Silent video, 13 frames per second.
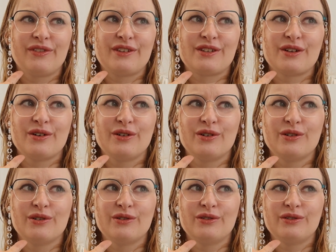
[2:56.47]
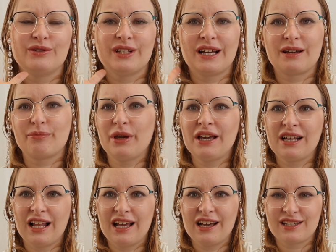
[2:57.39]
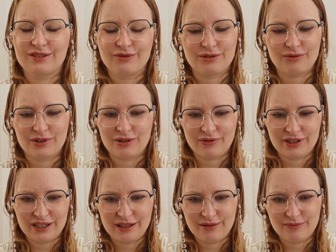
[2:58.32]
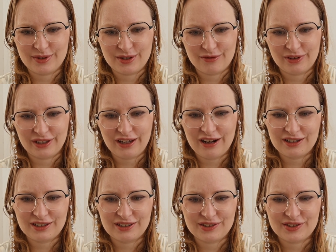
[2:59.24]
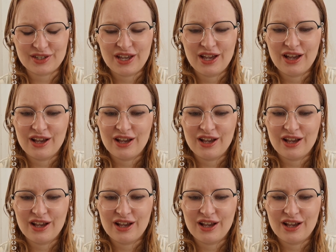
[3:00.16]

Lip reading: So like Pink Legs was one of the names of the characters.